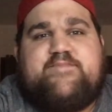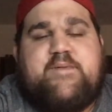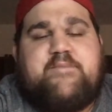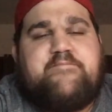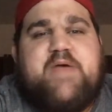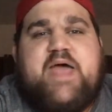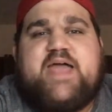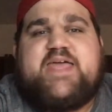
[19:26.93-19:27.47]
but
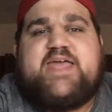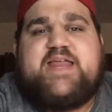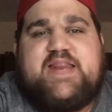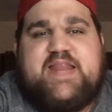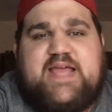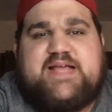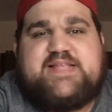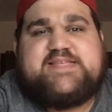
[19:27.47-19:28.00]
Becky
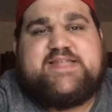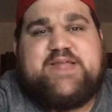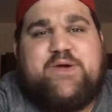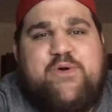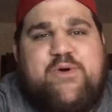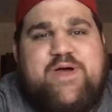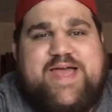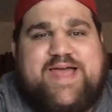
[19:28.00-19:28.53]
needs to
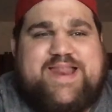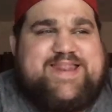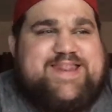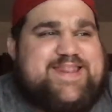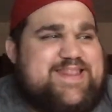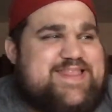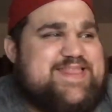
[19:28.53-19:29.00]
win.